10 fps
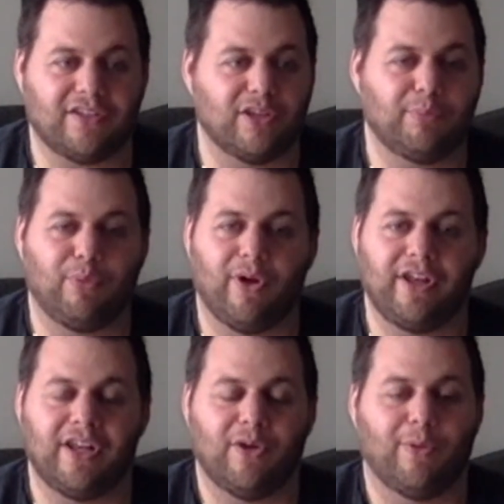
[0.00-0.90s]
to the
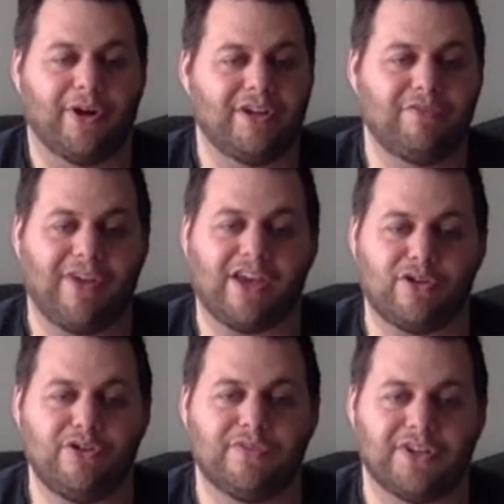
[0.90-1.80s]
point where in
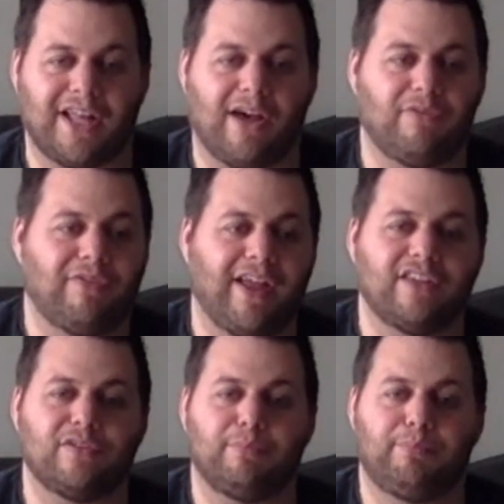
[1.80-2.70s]
Vancouver now
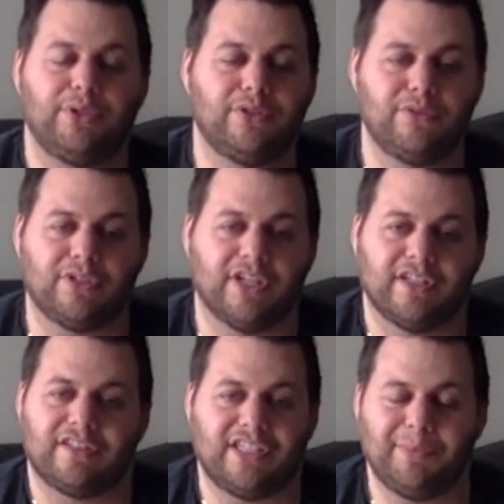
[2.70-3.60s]
fans booed
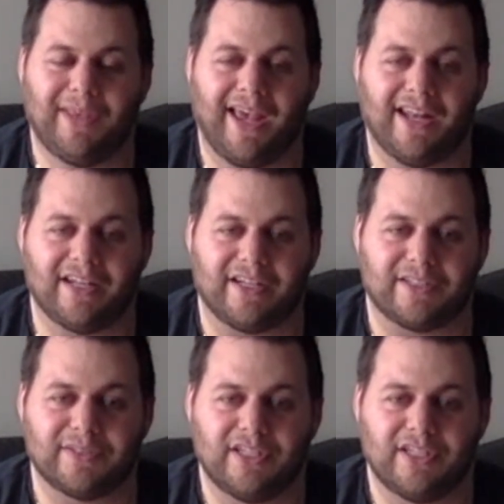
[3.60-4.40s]
Team Canada.